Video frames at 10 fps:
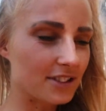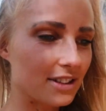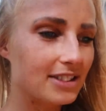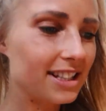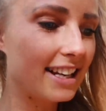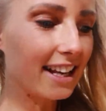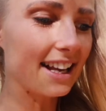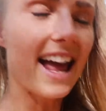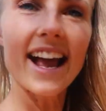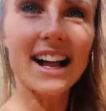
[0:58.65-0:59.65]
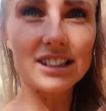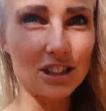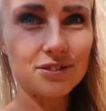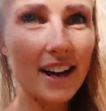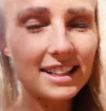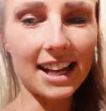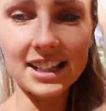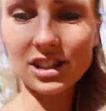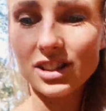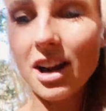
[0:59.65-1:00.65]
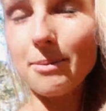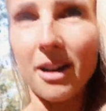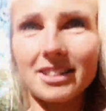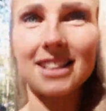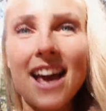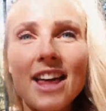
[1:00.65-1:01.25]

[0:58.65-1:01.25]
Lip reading: So I was thinking, hey, I'll just find like Starbucks.